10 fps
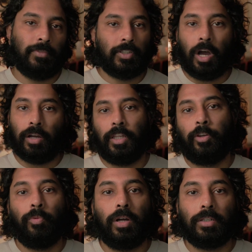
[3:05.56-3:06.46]
stock that
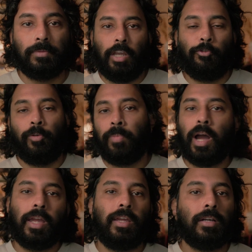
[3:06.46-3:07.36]
you want. If you're
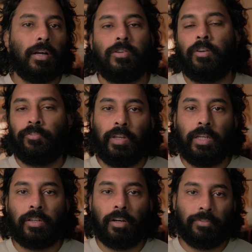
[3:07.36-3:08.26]
buying 100
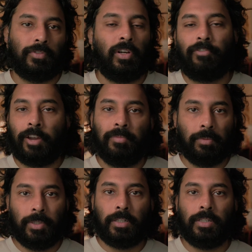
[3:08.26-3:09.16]
feet of
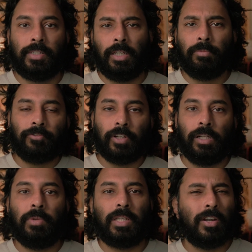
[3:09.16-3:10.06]
35mm cinema
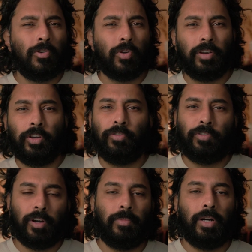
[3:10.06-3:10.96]
film, it can run you
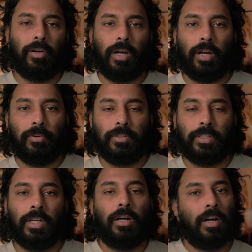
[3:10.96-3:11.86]
from around
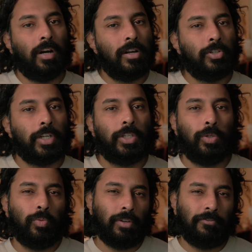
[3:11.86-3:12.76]
$100
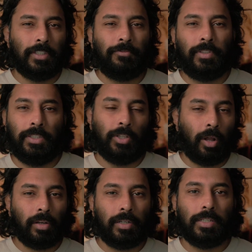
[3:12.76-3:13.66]
to
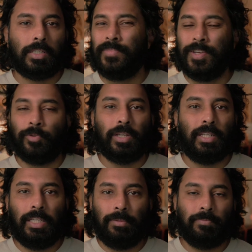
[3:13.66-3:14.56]
$150. You can
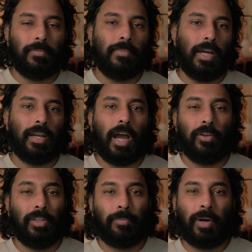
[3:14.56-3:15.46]
keep an eye
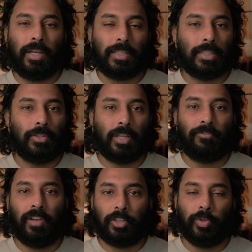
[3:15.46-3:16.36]
on the prices because it
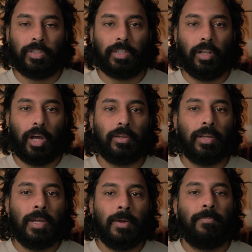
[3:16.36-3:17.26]
fluctuates a lot,
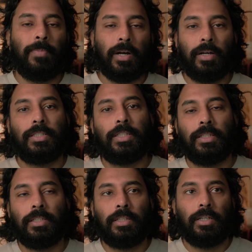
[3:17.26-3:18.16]
but
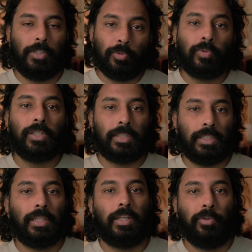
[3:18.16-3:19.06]
you will
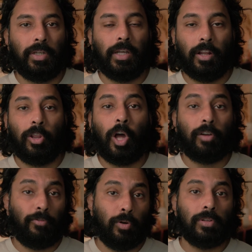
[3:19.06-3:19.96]
see that you can get a lot
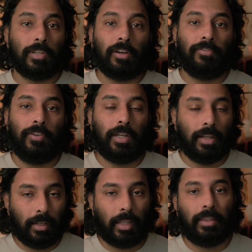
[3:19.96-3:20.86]
of rolls out of it,
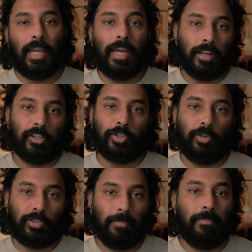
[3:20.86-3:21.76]
and at the end I'll show you
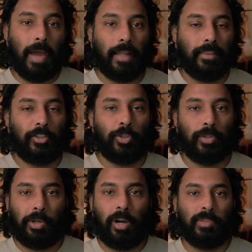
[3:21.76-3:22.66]
some math that
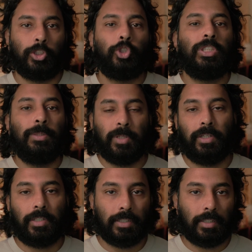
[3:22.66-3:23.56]
shows you how much cheaper
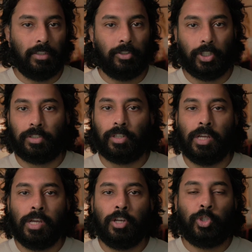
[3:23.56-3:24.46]
it is than just
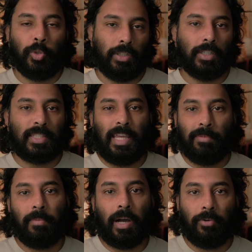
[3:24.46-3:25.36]
shooting the same
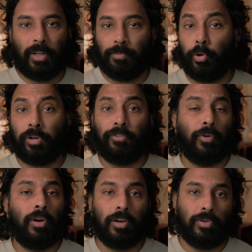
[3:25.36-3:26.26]
amount in Portra
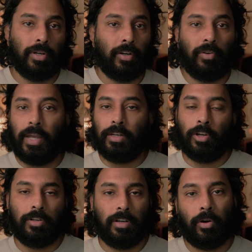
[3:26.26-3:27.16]
400 or
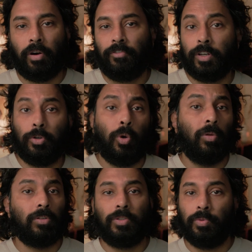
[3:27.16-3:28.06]
800 or even
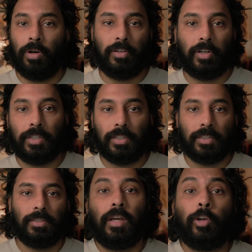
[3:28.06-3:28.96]
Gold 200.
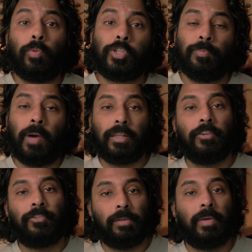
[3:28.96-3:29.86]
Now, once you buy the
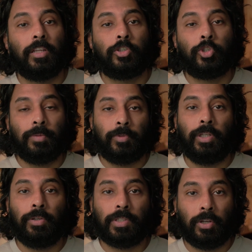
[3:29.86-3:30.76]
film and it's shipped to
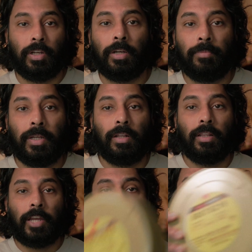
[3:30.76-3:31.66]
you, it's going to come in a
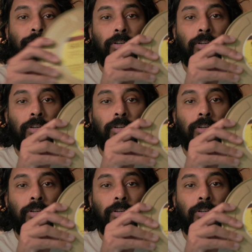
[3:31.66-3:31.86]
light-proof